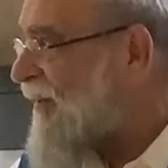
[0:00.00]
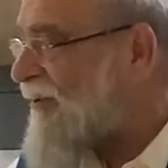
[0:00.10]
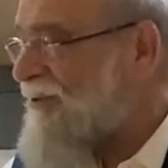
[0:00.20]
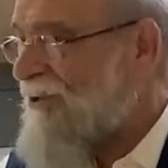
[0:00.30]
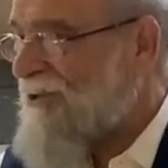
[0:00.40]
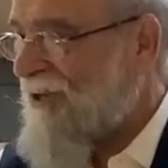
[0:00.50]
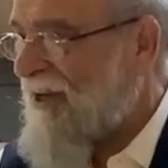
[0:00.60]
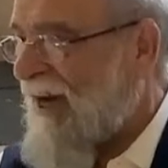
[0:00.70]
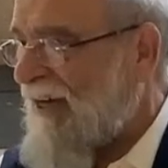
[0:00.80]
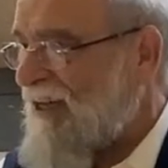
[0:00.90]
Closest to
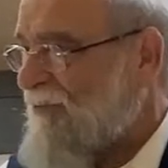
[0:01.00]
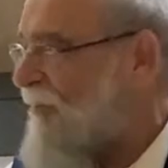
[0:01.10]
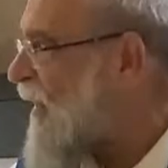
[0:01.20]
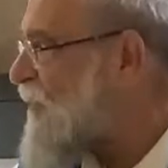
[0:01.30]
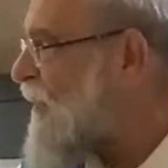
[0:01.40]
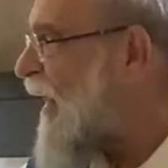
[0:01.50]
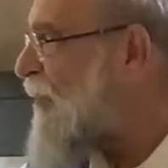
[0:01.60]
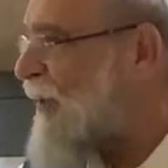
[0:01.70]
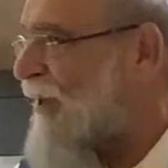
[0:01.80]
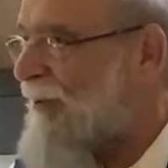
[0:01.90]
God is what makes me
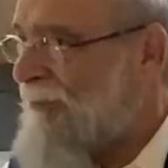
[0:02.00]
happy.